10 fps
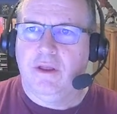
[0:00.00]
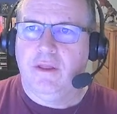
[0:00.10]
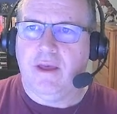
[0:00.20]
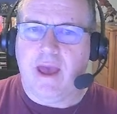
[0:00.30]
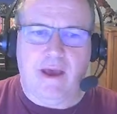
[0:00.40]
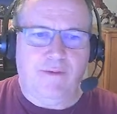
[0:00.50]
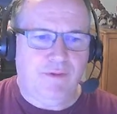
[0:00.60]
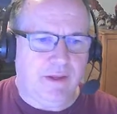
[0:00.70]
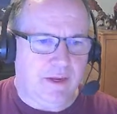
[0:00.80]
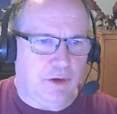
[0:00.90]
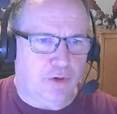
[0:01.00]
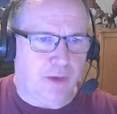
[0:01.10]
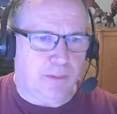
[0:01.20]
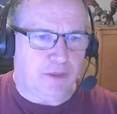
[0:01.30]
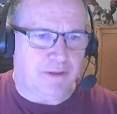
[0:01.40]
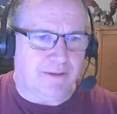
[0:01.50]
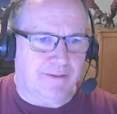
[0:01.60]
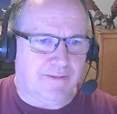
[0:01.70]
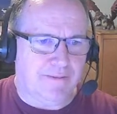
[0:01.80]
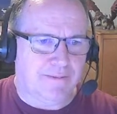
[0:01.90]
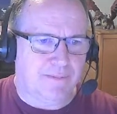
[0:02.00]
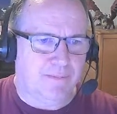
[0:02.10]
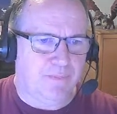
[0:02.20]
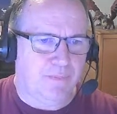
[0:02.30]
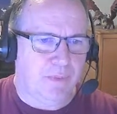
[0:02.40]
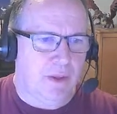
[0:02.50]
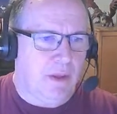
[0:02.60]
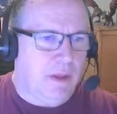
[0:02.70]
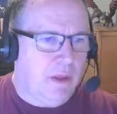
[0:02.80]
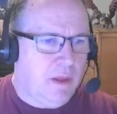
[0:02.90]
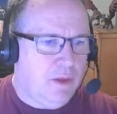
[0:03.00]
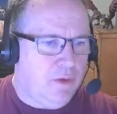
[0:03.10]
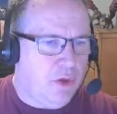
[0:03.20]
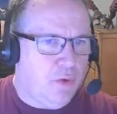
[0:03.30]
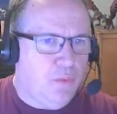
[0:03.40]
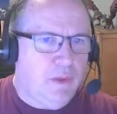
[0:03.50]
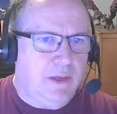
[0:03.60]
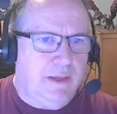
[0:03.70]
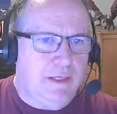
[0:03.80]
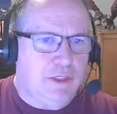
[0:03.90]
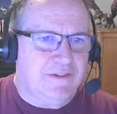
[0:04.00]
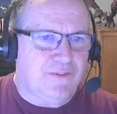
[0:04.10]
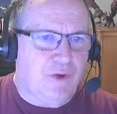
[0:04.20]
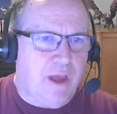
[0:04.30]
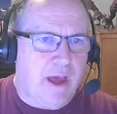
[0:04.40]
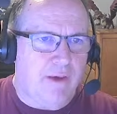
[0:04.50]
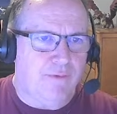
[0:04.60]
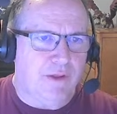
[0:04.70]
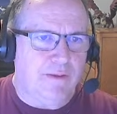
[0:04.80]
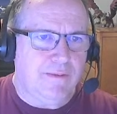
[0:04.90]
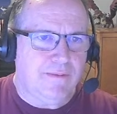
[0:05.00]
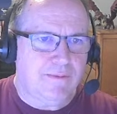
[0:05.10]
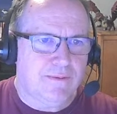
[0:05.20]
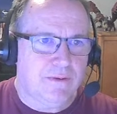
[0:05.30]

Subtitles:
The halfling character options. No lineages for halflings.